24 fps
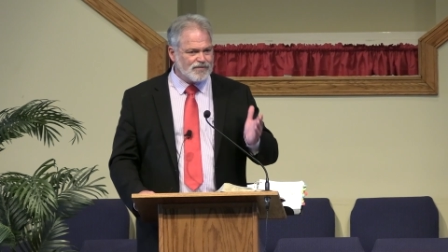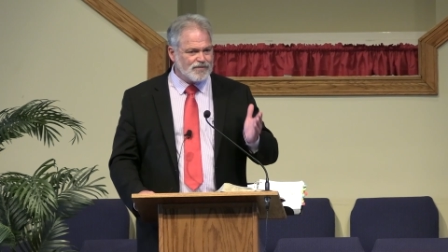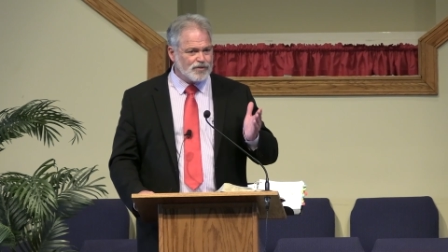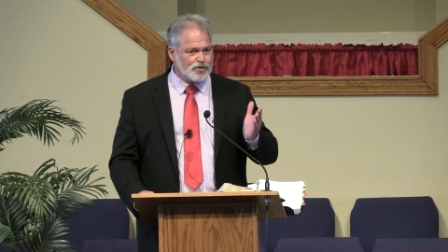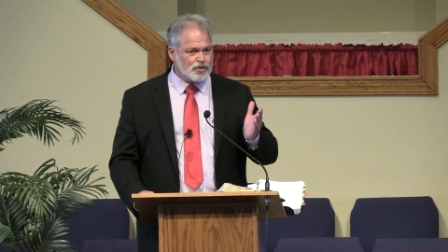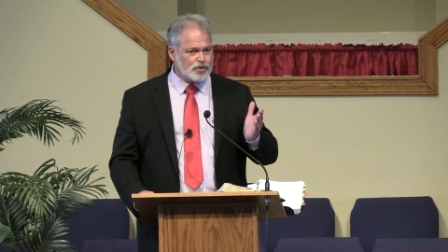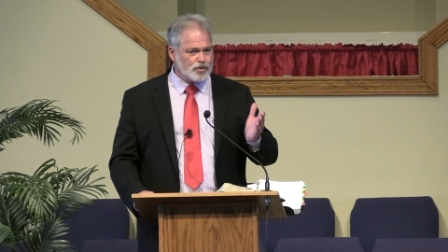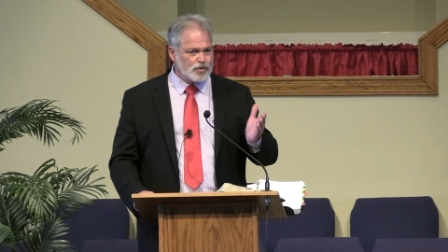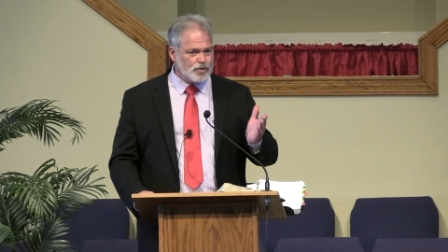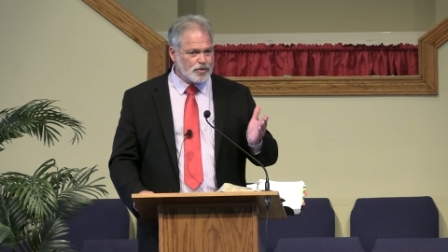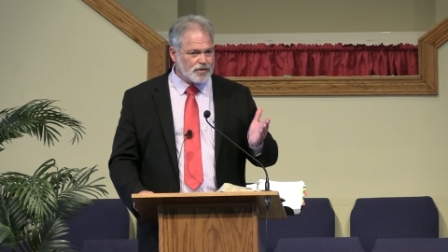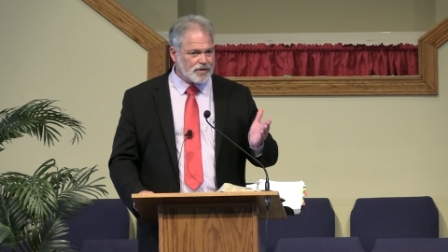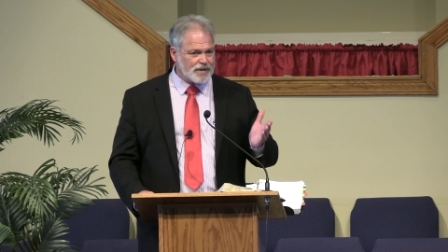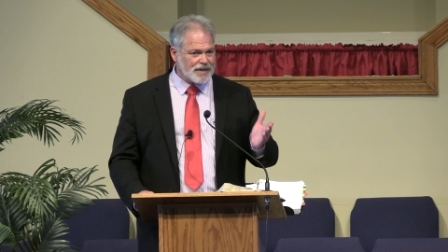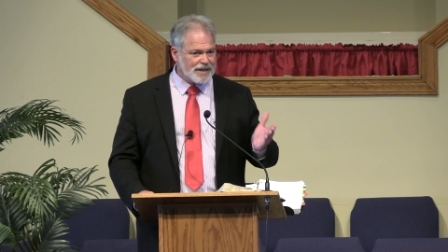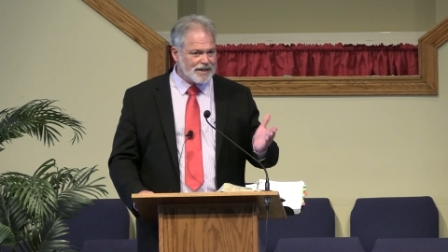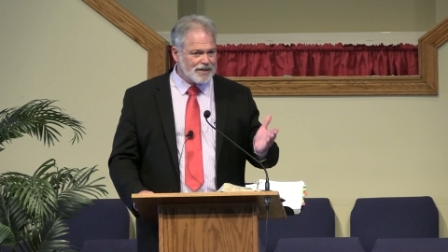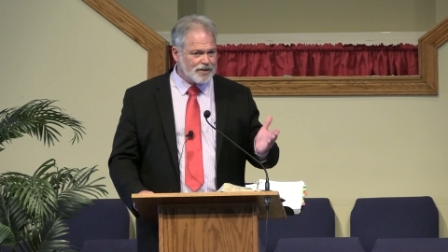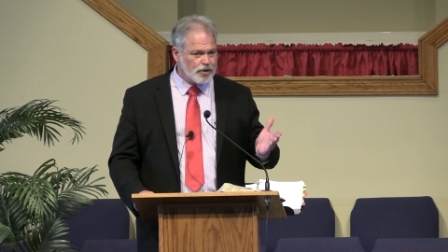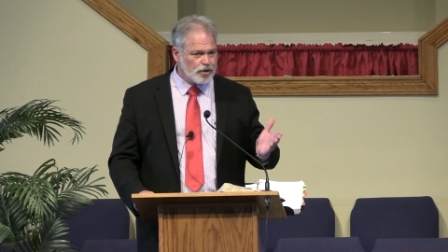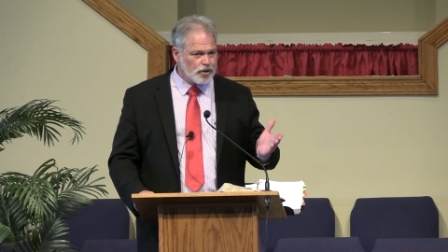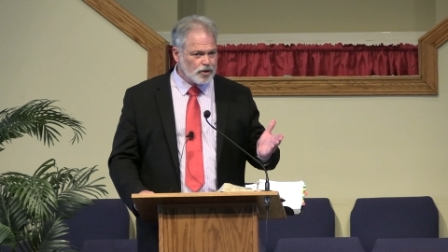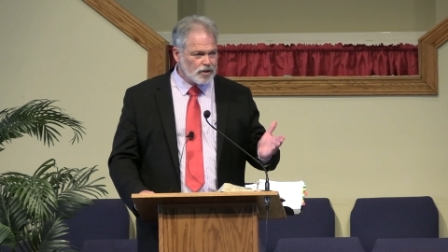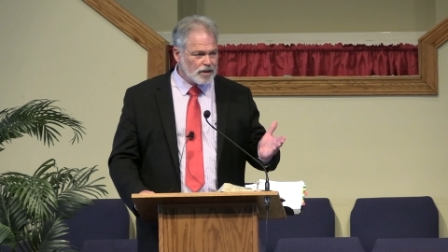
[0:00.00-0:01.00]
truth in
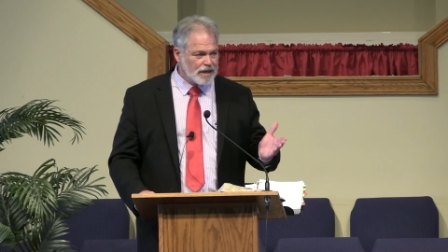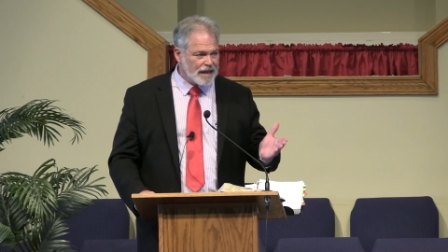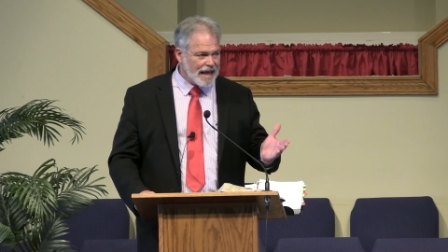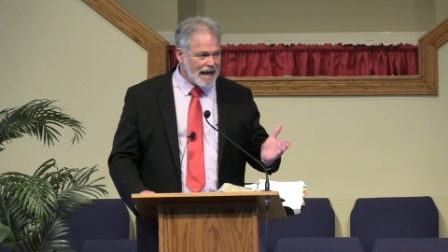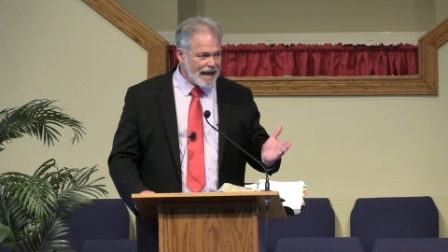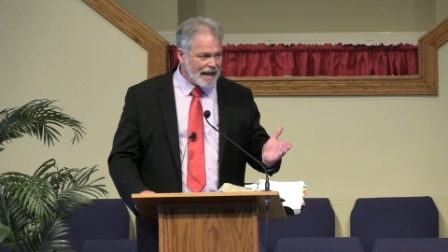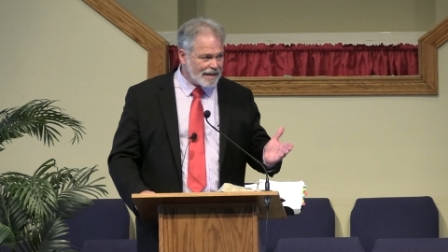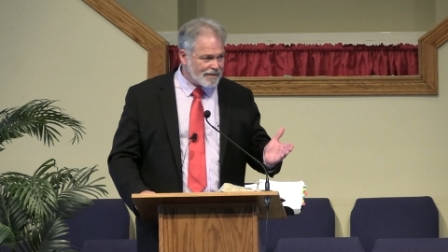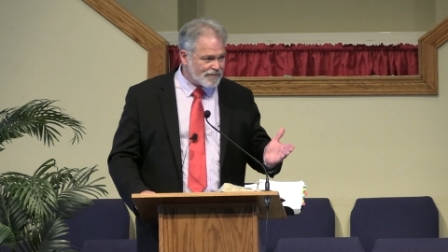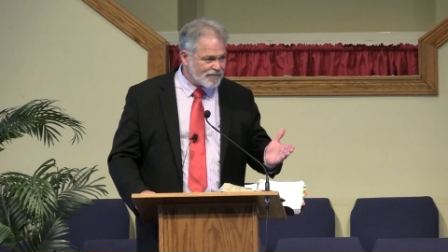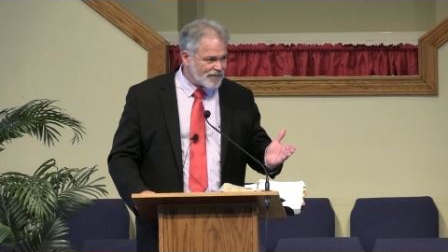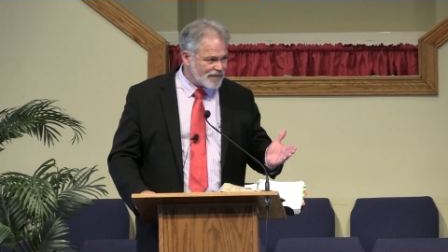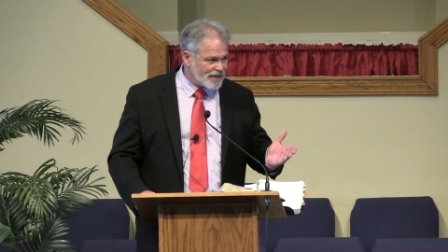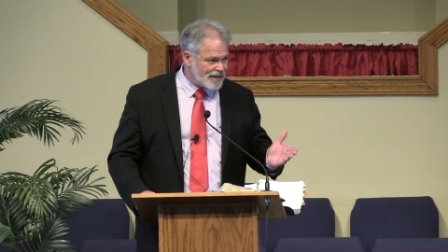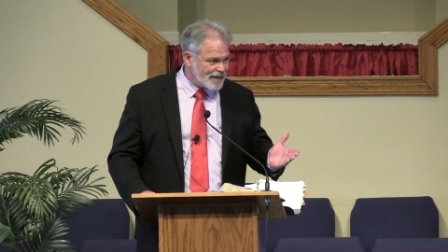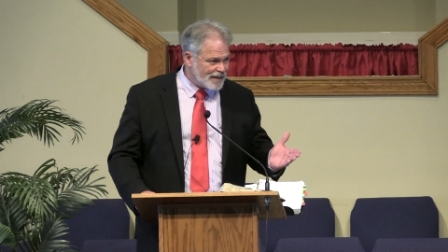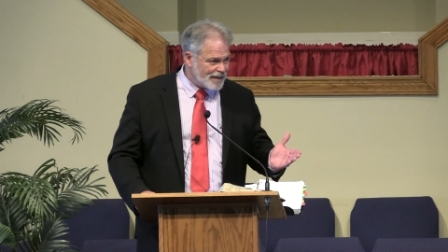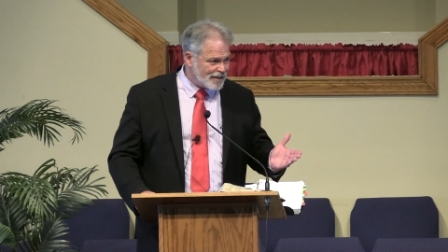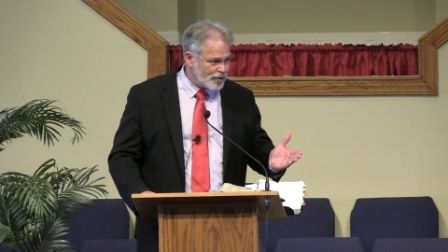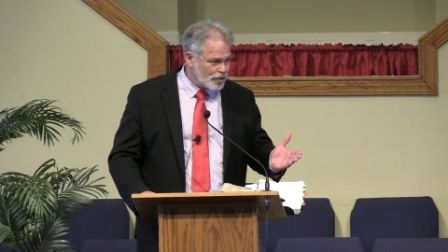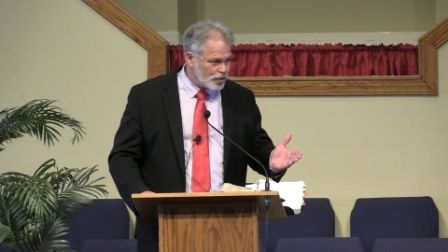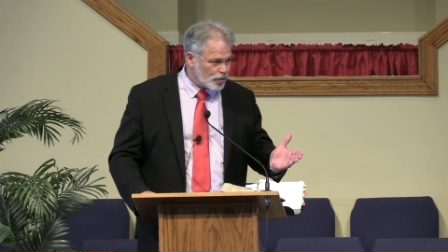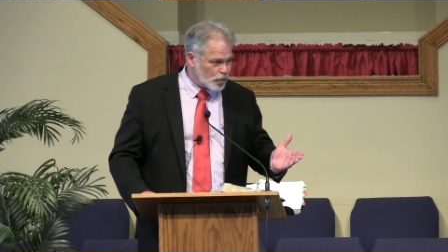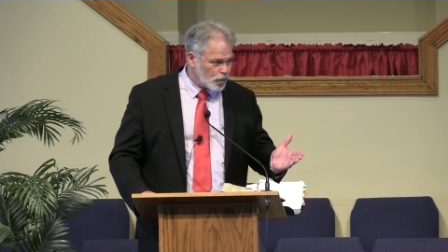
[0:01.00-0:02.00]
your life and
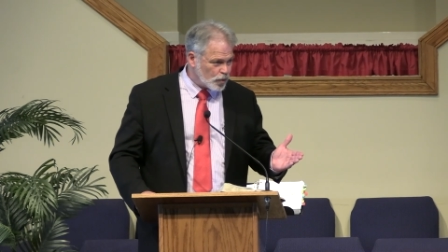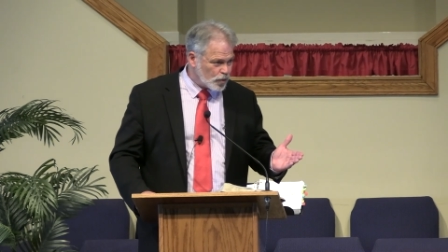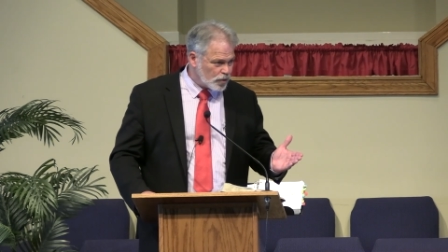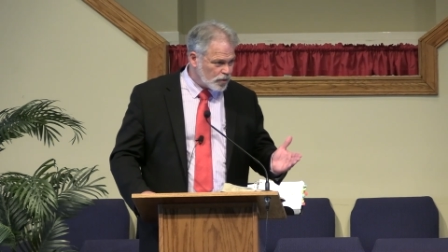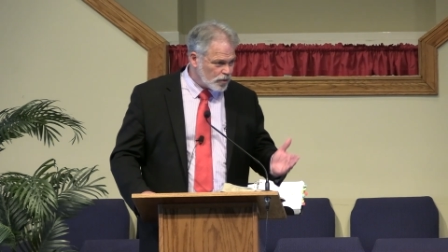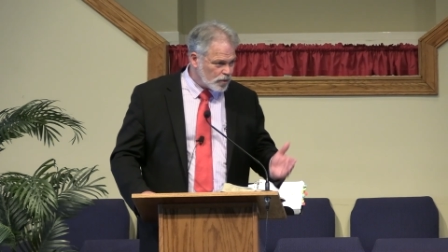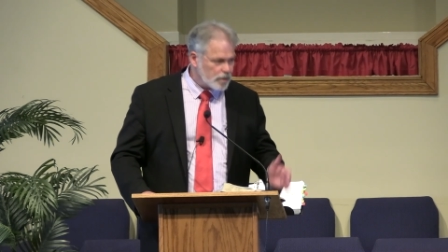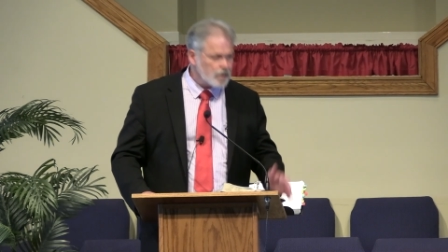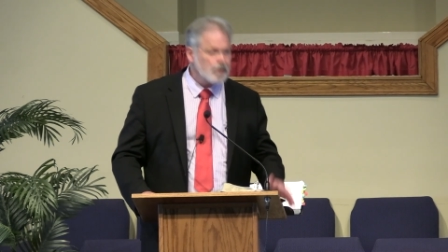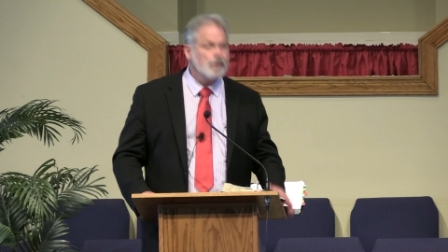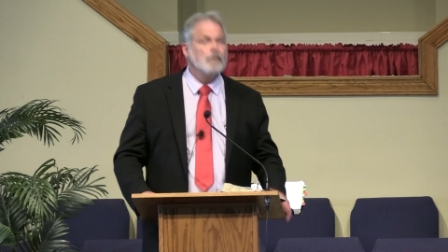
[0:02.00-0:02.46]
in your world?